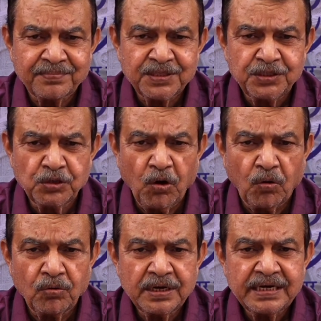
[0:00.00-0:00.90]

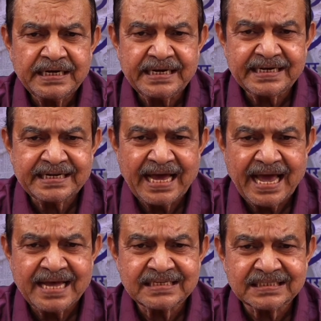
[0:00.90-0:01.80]
No, it
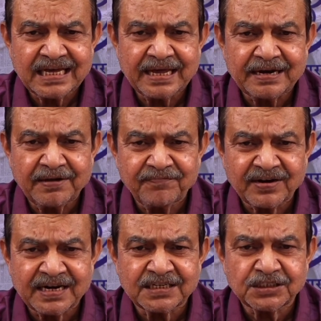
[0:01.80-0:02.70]
has a
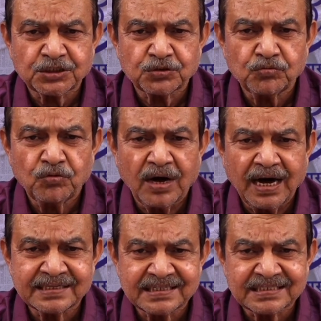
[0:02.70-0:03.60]
reference to
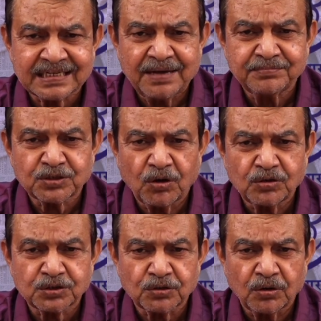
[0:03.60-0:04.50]
other times
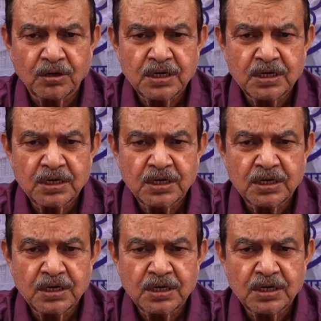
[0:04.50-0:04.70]
also.